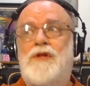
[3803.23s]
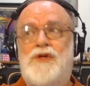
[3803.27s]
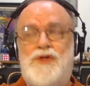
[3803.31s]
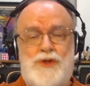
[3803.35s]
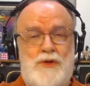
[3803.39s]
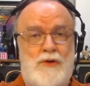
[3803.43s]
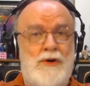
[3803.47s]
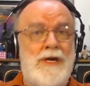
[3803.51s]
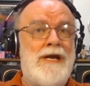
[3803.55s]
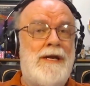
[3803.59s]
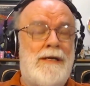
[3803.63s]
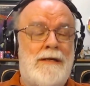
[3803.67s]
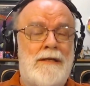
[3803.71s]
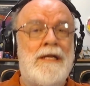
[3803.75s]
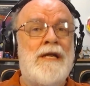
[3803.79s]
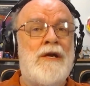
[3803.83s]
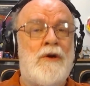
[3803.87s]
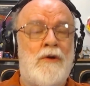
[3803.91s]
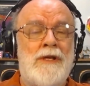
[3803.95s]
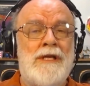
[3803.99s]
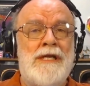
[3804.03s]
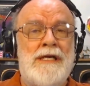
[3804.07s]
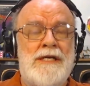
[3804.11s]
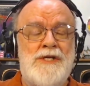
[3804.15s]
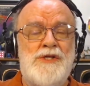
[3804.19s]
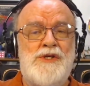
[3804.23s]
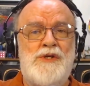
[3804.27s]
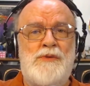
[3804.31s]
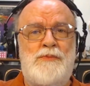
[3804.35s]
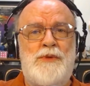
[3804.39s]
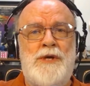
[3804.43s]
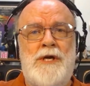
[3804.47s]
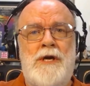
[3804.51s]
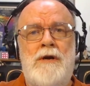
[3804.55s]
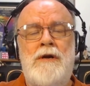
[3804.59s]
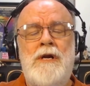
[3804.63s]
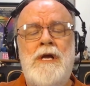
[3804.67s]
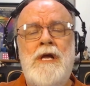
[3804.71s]
screen literally
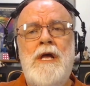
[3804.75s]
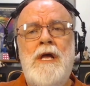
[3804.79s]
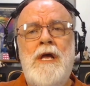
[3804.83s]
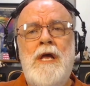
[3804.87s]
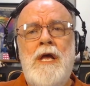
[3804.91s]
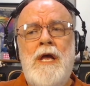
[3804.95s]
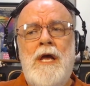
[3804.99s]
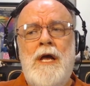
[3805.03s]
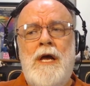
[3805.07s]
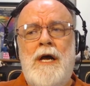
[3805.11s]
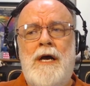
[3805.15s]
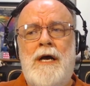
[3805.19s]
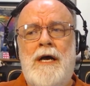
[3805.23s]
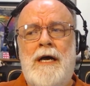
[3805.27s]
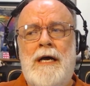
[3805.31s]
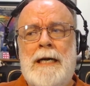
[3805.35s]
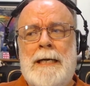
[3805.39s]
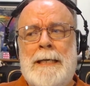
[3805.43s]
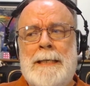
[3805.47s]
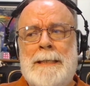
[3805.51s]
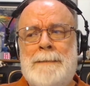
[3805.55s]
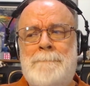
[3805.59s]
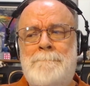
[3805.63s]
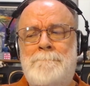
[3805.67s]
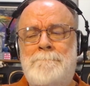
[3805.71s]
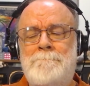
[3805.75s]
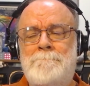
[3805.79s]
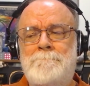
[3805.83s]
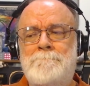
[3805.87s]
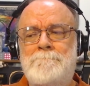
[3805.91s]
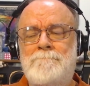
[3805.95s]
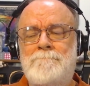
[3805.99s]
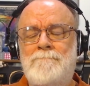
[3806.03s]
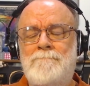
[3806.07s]
disappeared. And